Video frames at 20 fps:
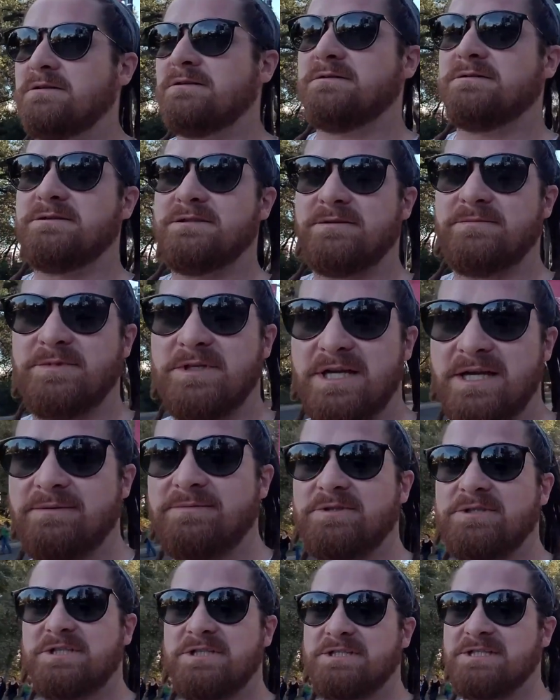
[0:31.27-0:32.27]

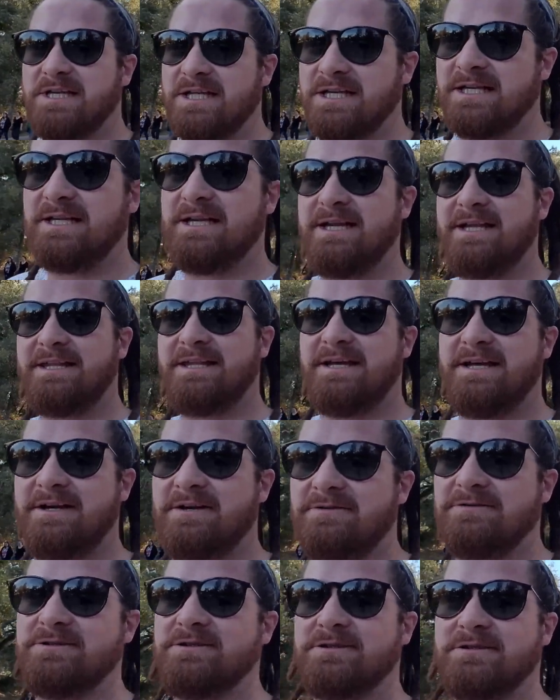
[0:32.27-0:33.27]
Sometimes you just got to get out of the
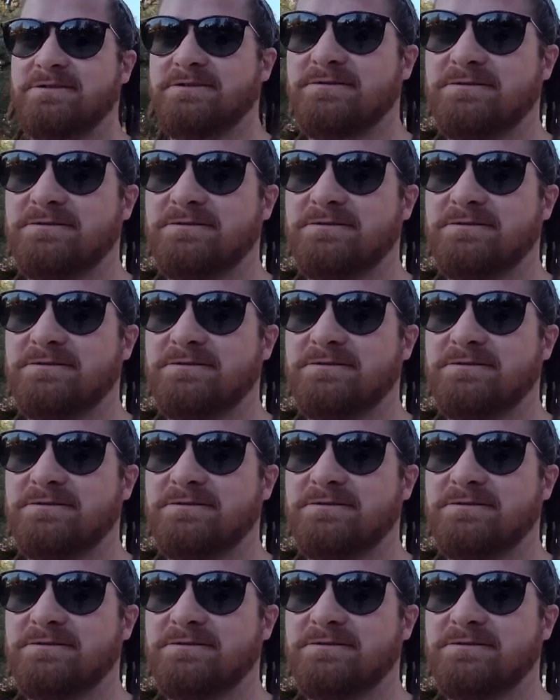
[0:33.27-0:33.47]
house.